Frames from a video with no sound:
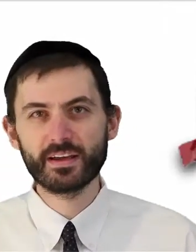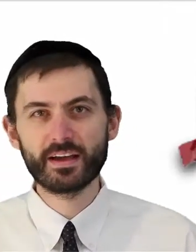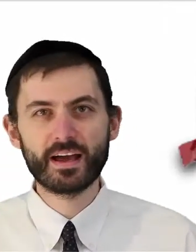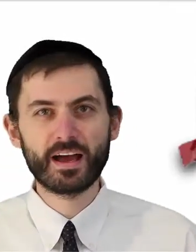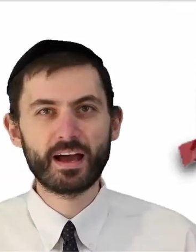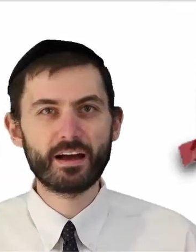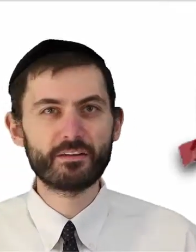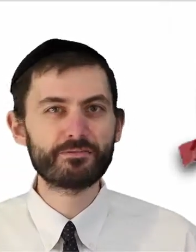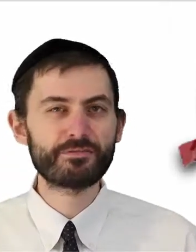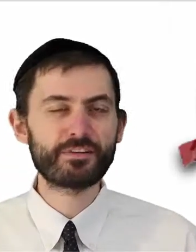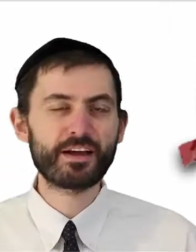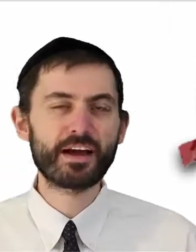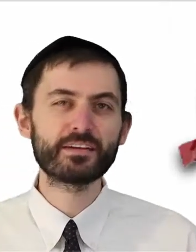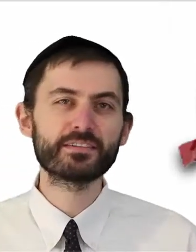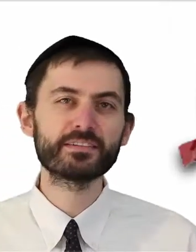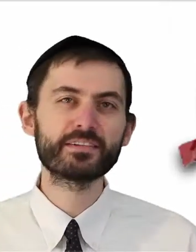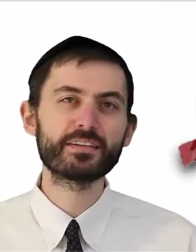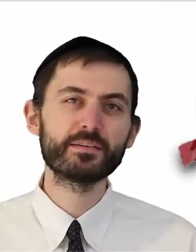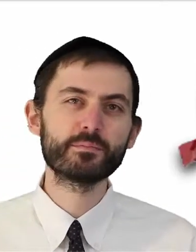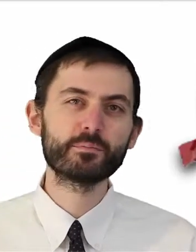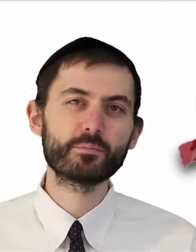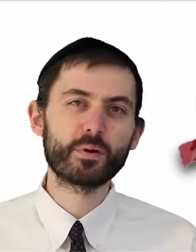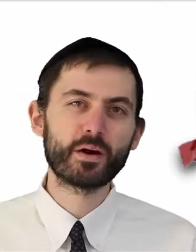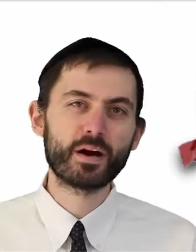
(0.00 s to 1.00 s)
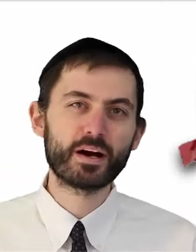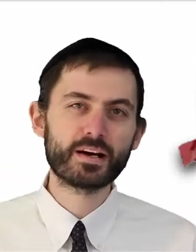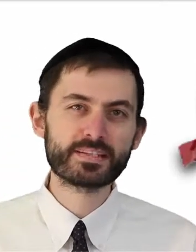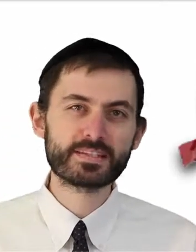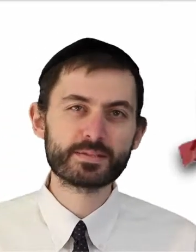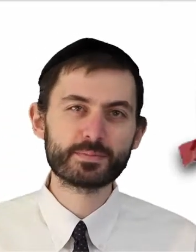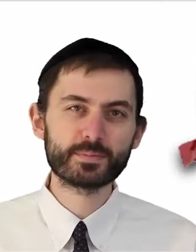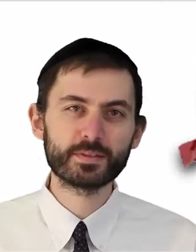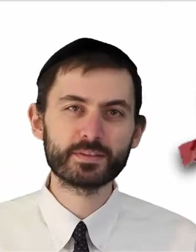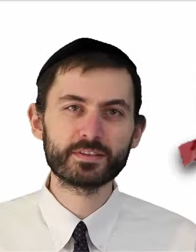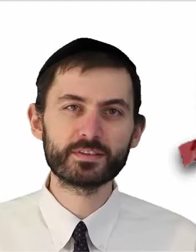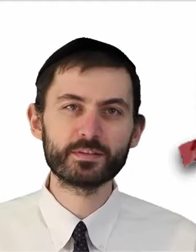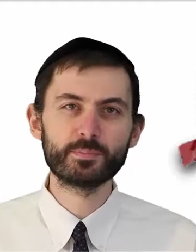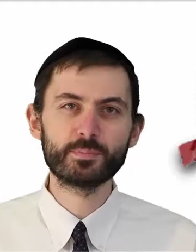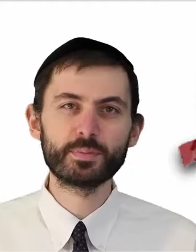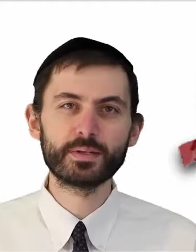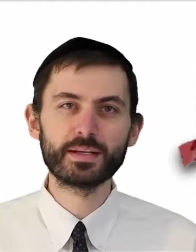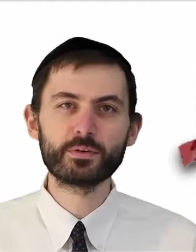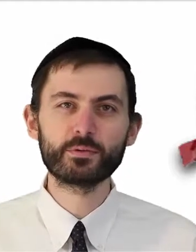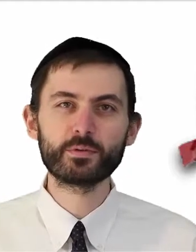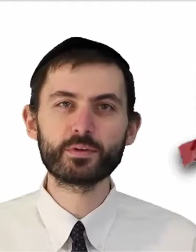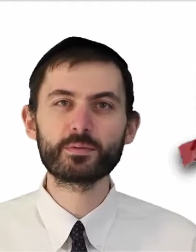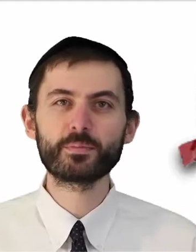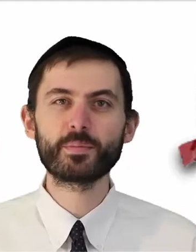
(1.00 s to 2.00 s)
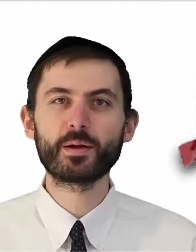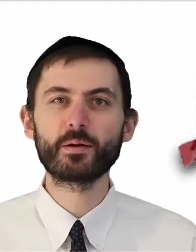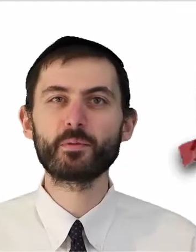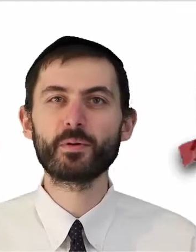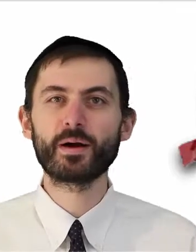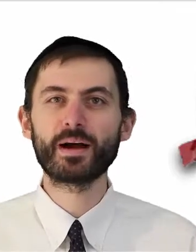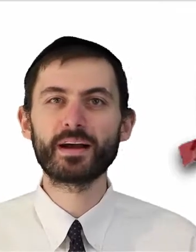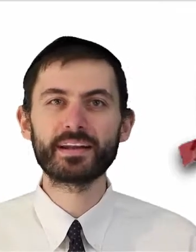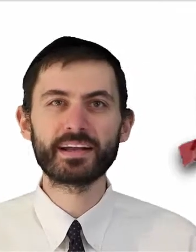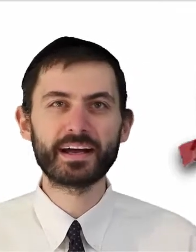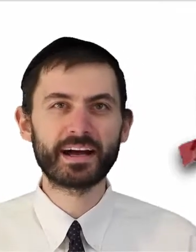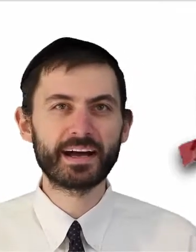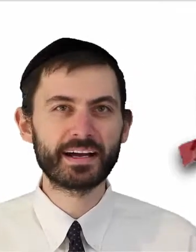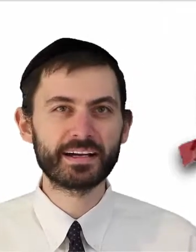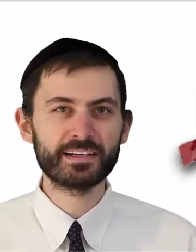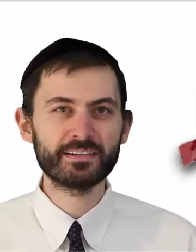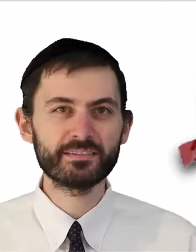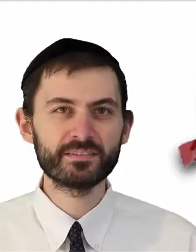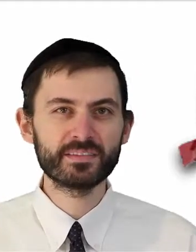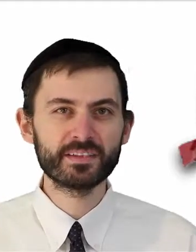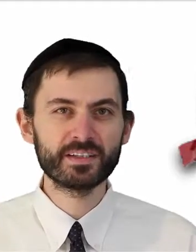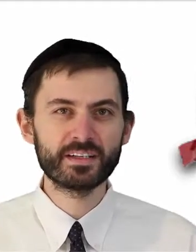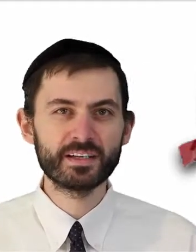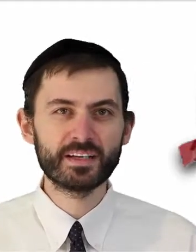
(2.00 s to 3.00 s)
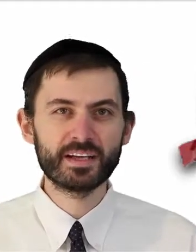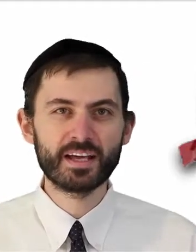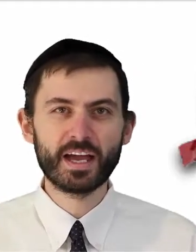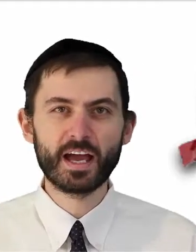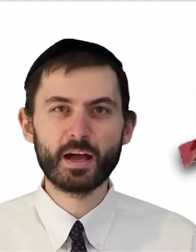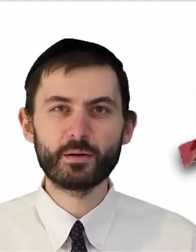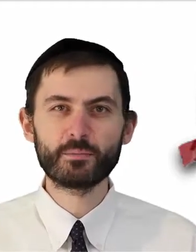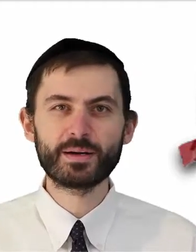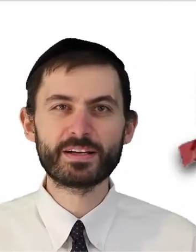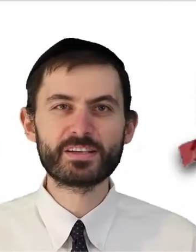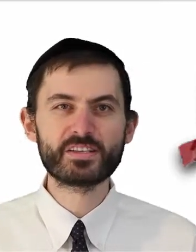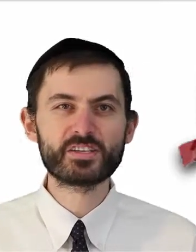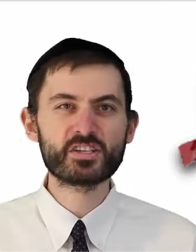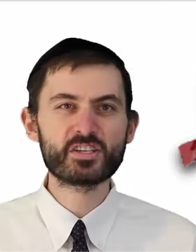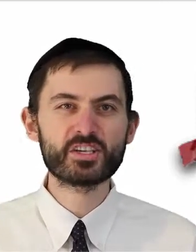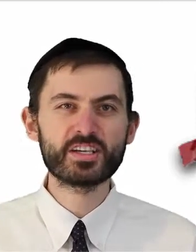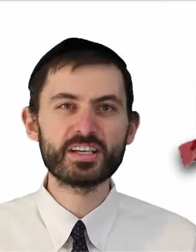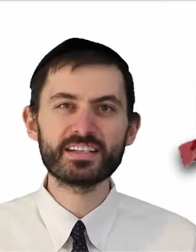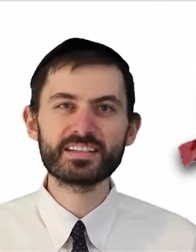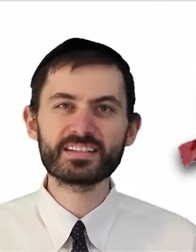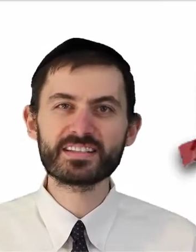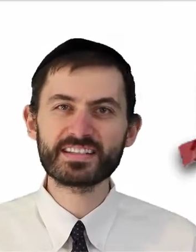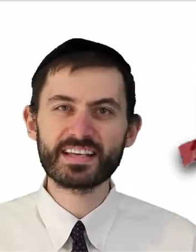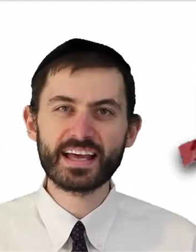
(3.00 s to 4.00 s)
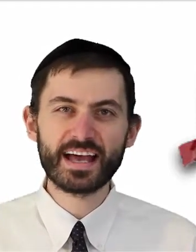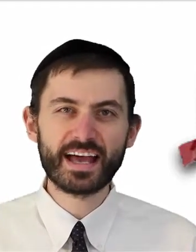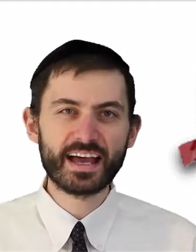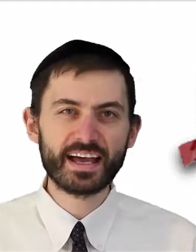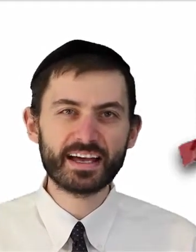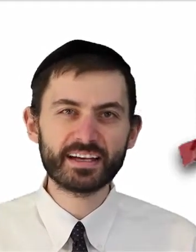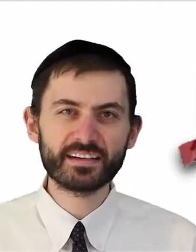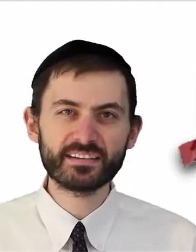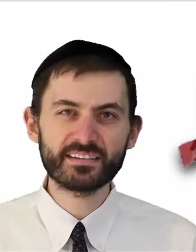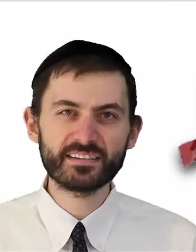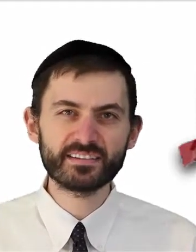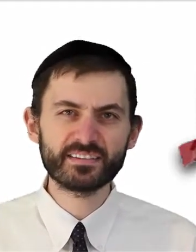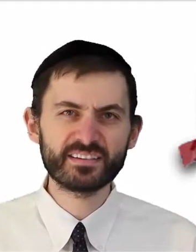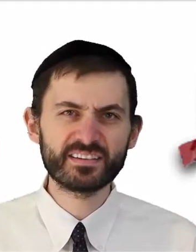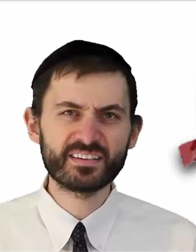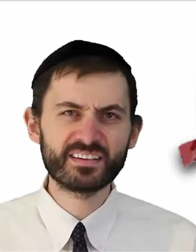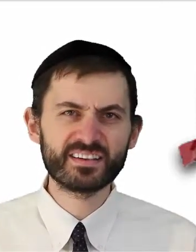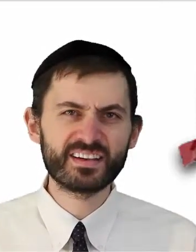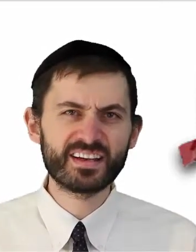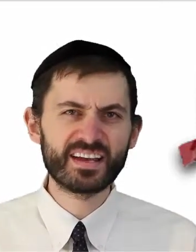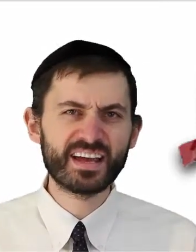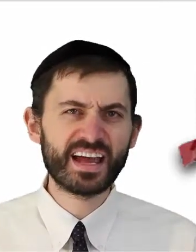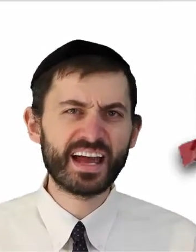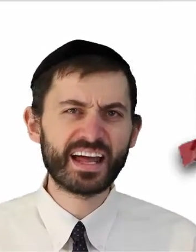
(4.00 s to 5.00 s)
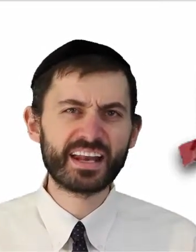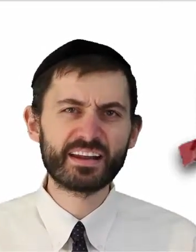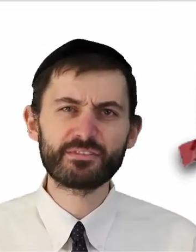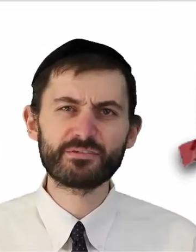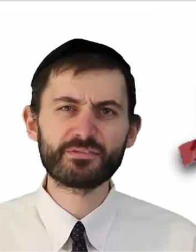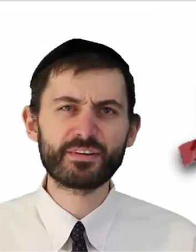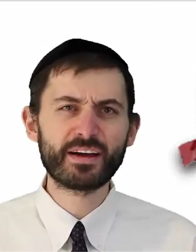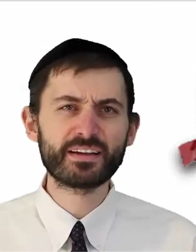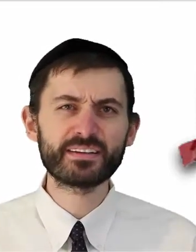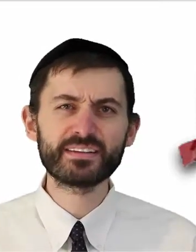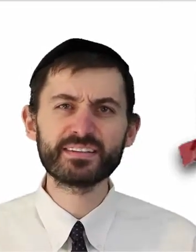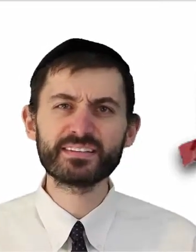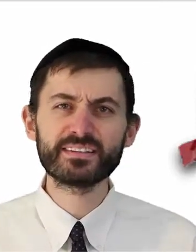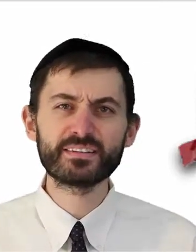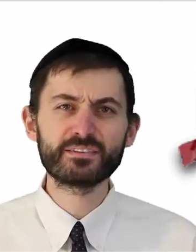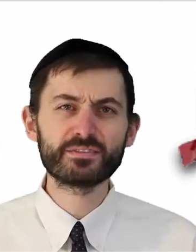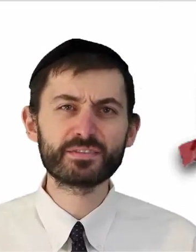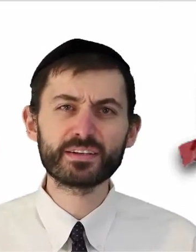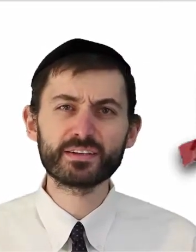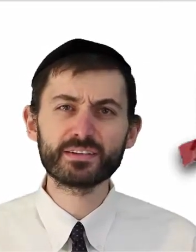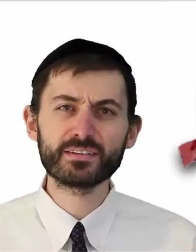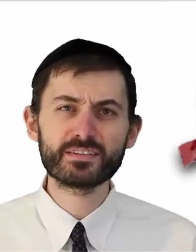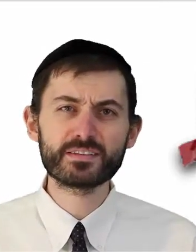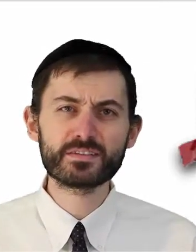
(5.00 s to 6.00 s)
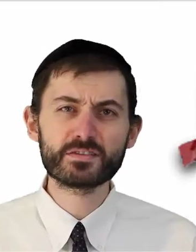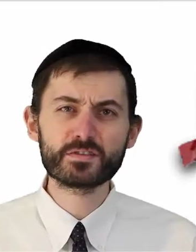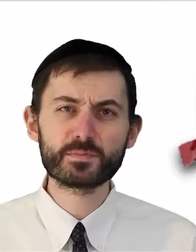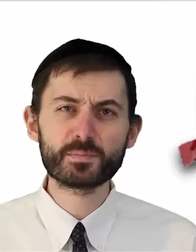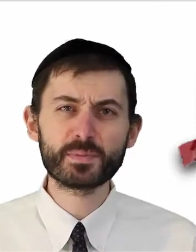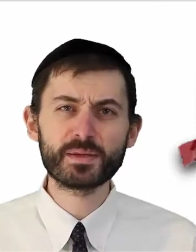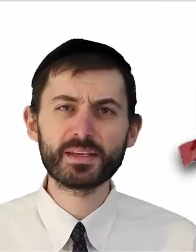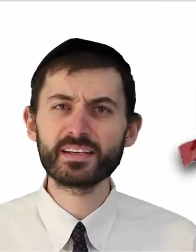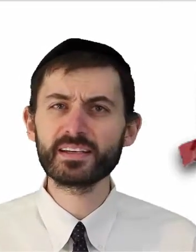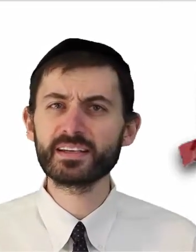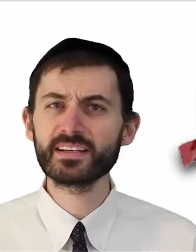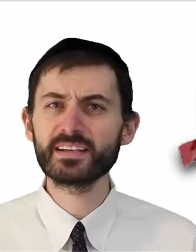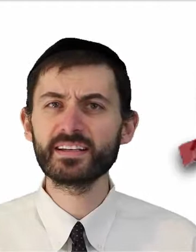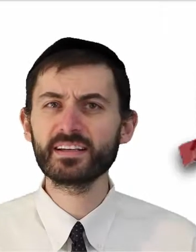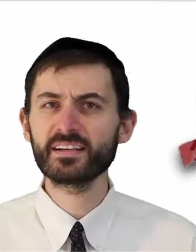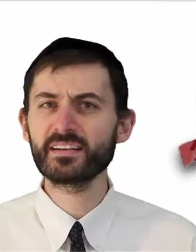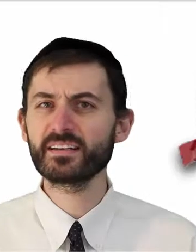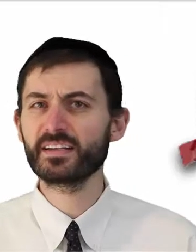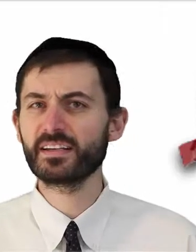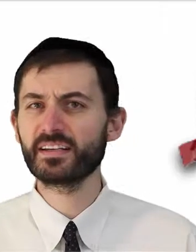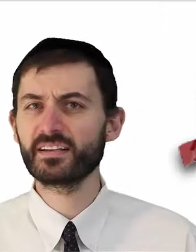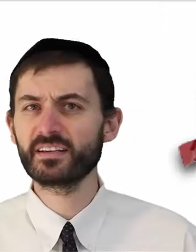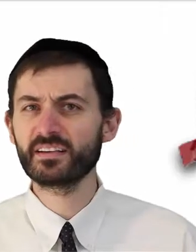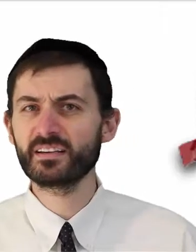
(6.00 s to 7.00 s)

I found it impossible to blink with my right eye, and my cheek sagged, and I found it difficult to speak clearly.